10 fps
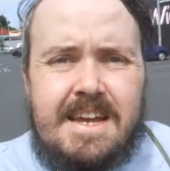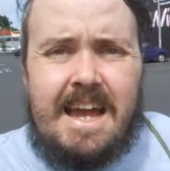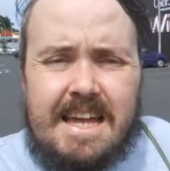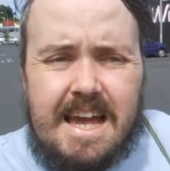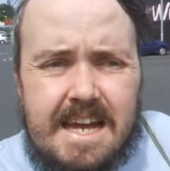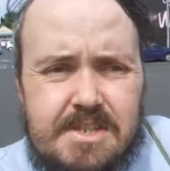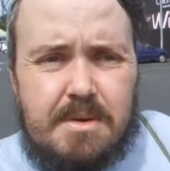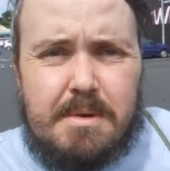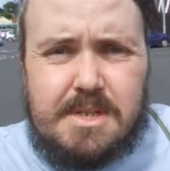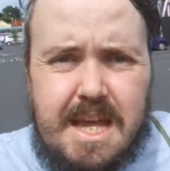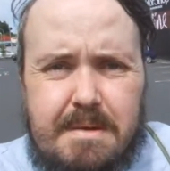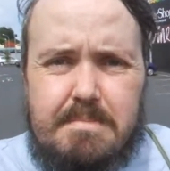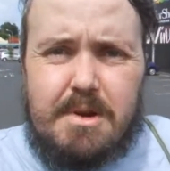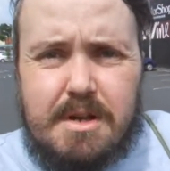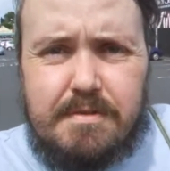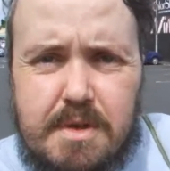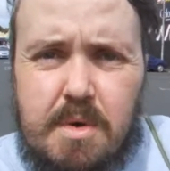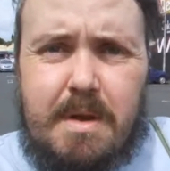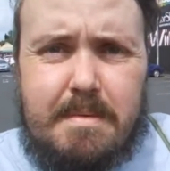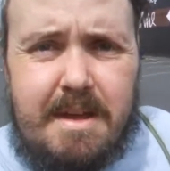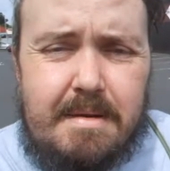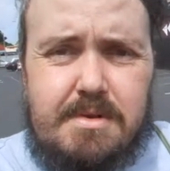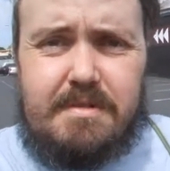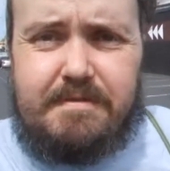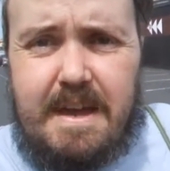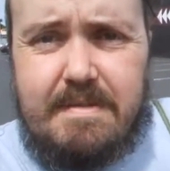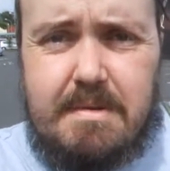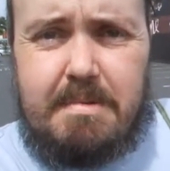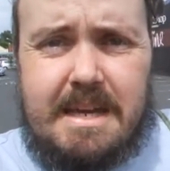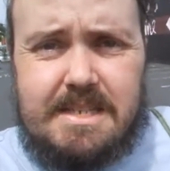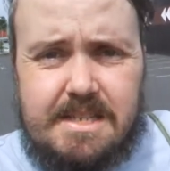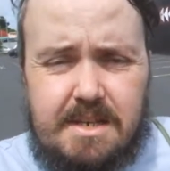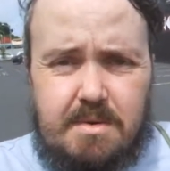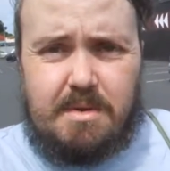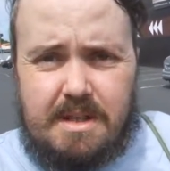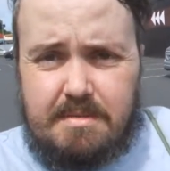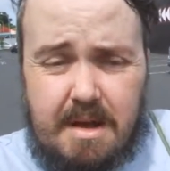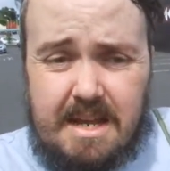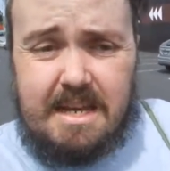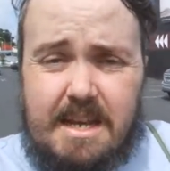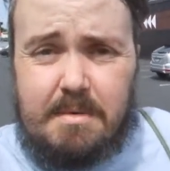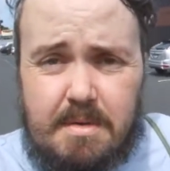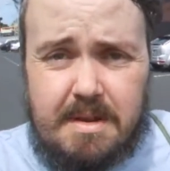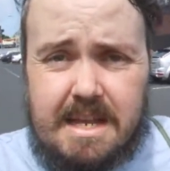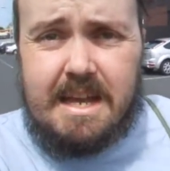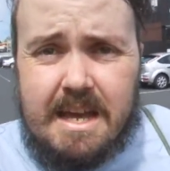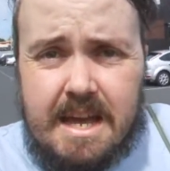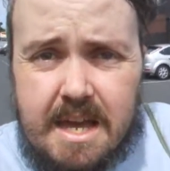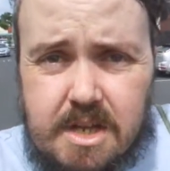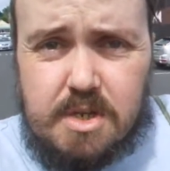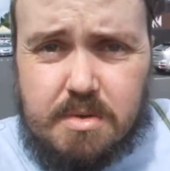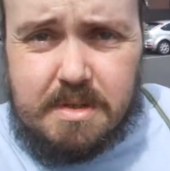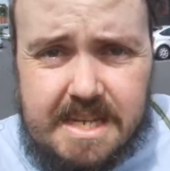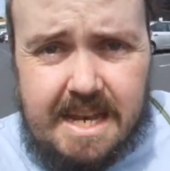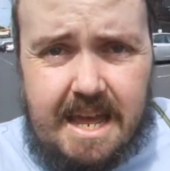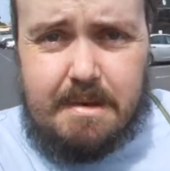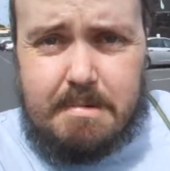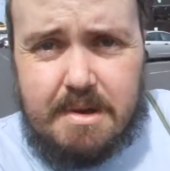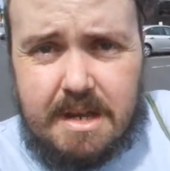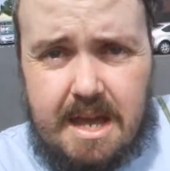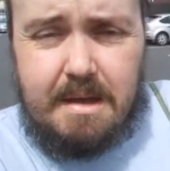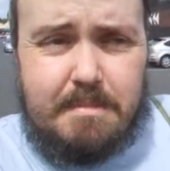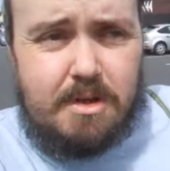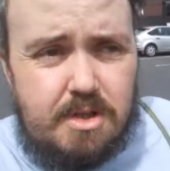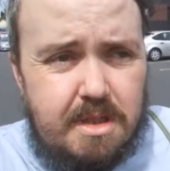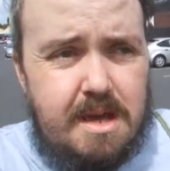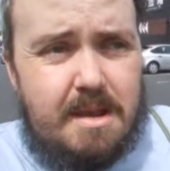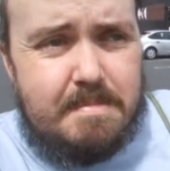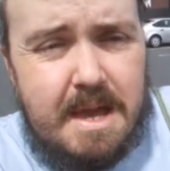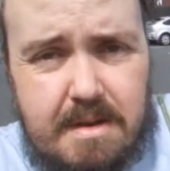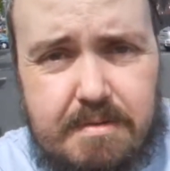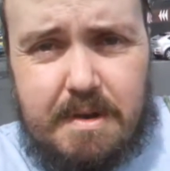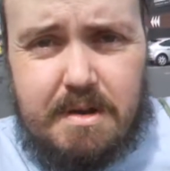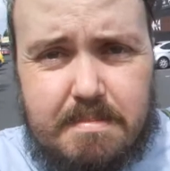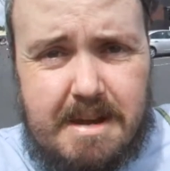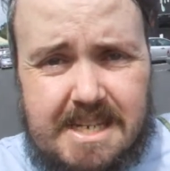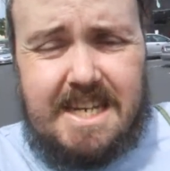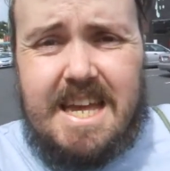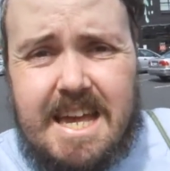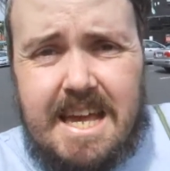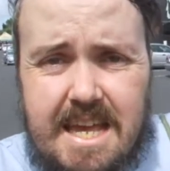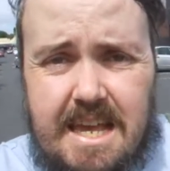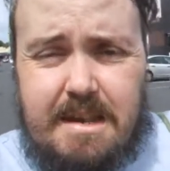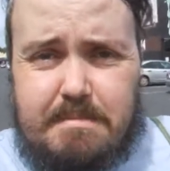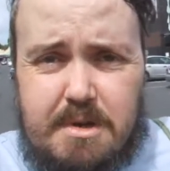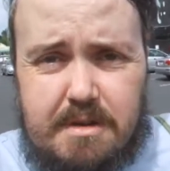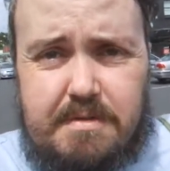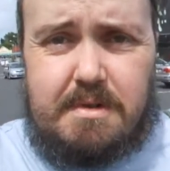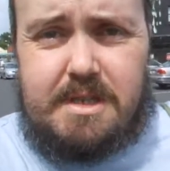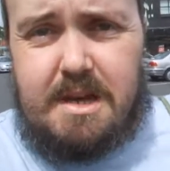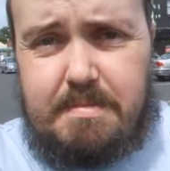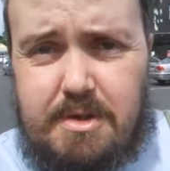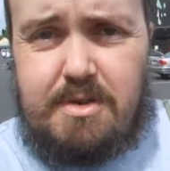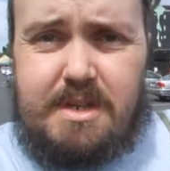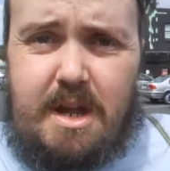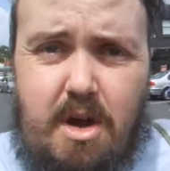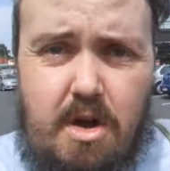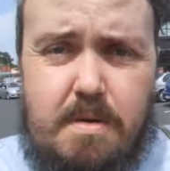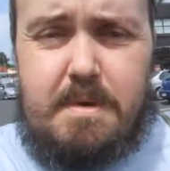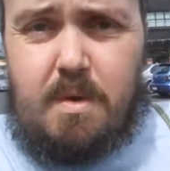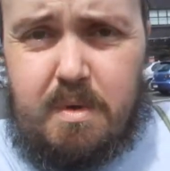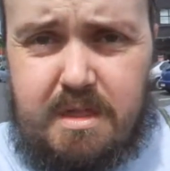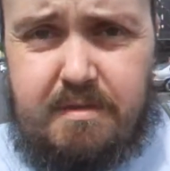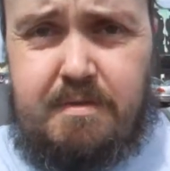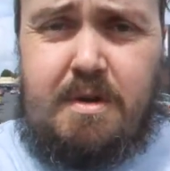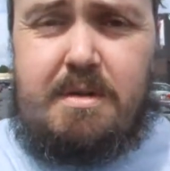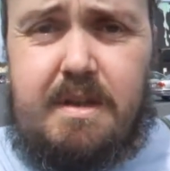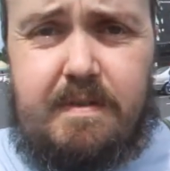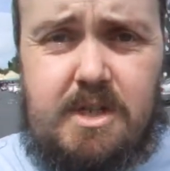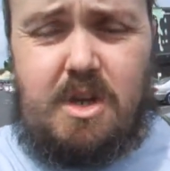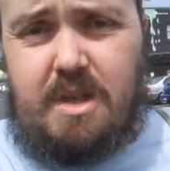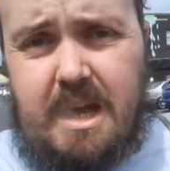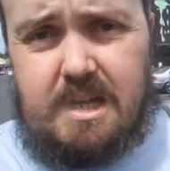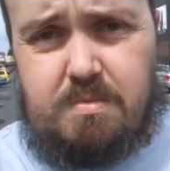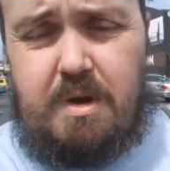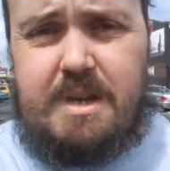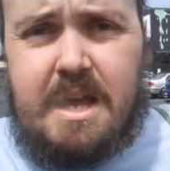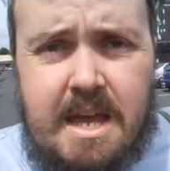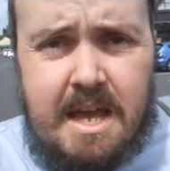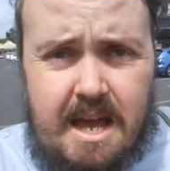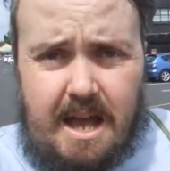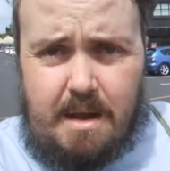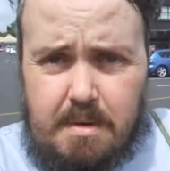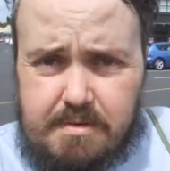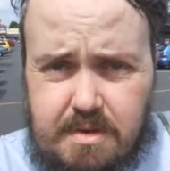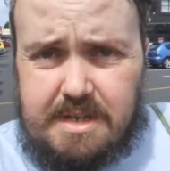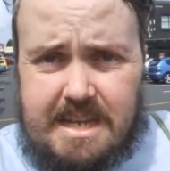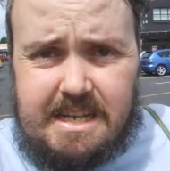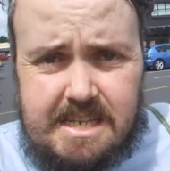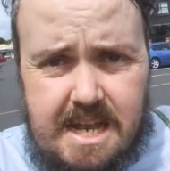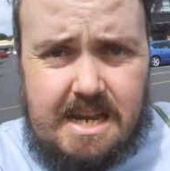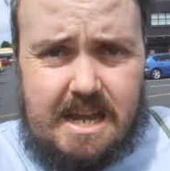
Hey guys, almost at Burger Fuel, one of my absolute favourite places in Auckland, and anywhere really, to get a burger. I'm not sure if I'll be able to vlog much in Burger Fuel itself, but as soon as I get home with the food, I'll definitely show you guys what we've gotten to eat today.